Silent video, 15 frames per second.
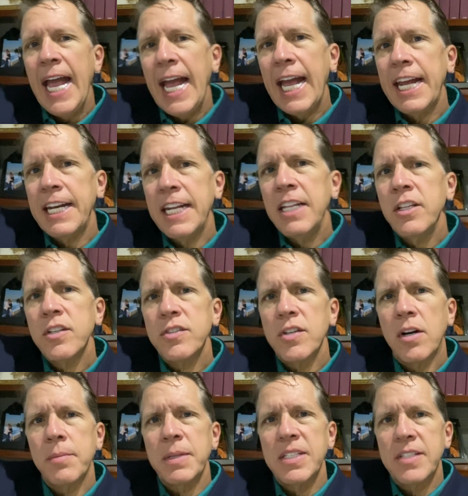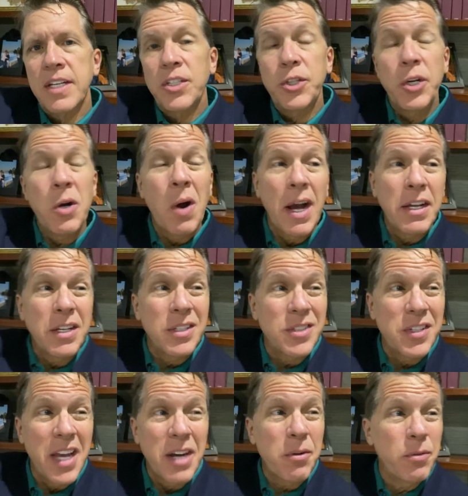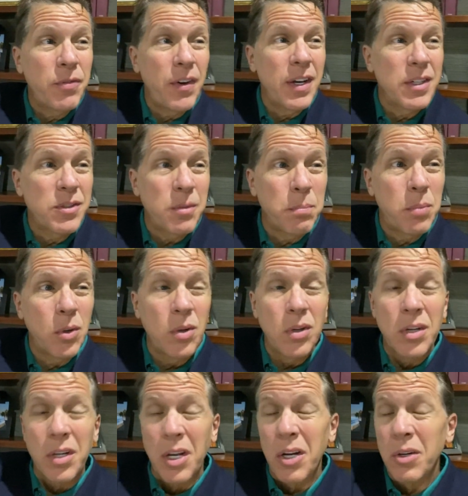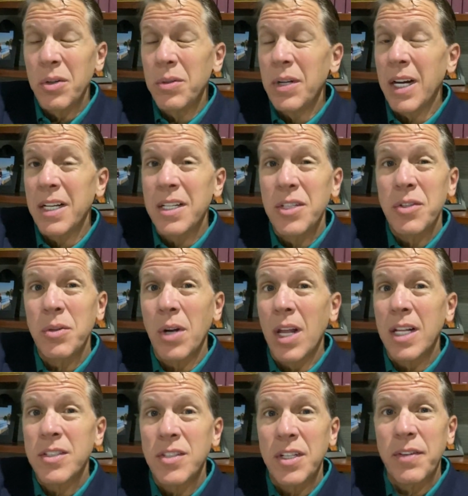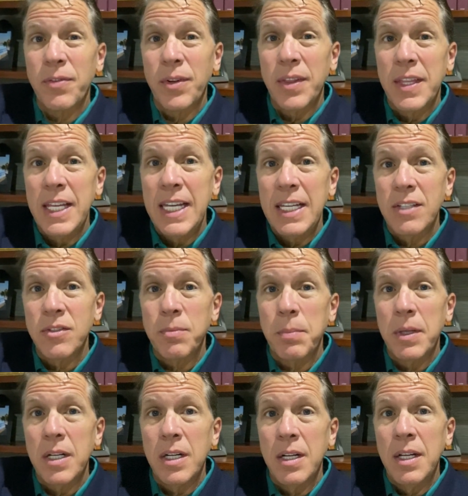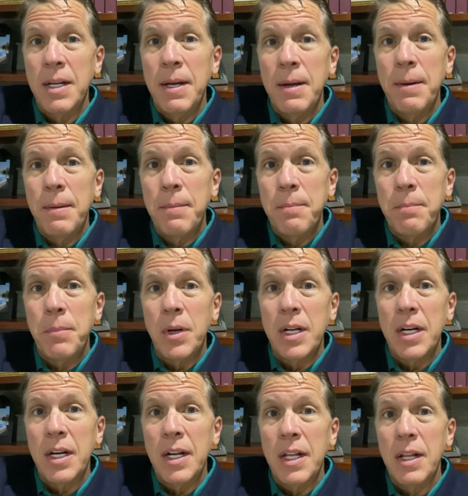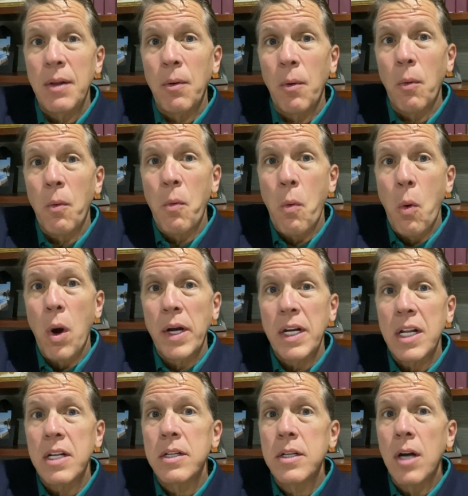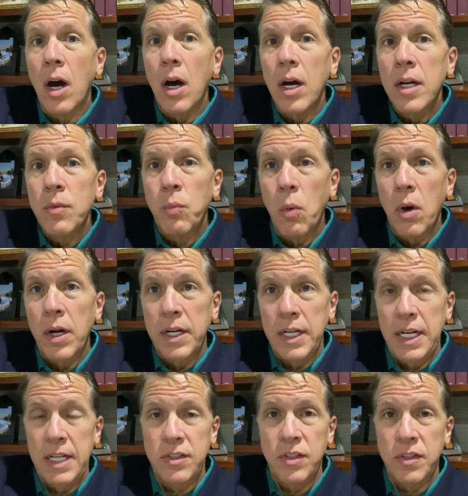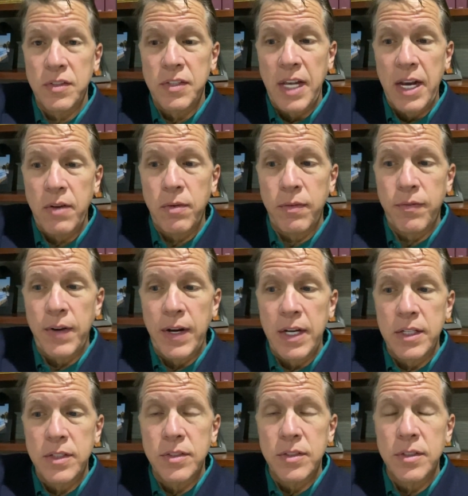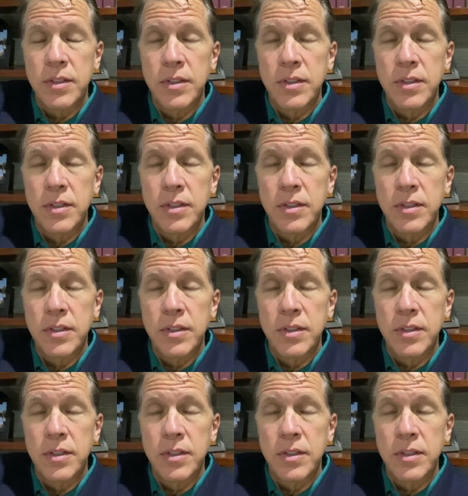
And then the psalmist says, you know, I could sacrifice a bull, a goat, I could do lots of different things, but, but what God wanted as a sacrifice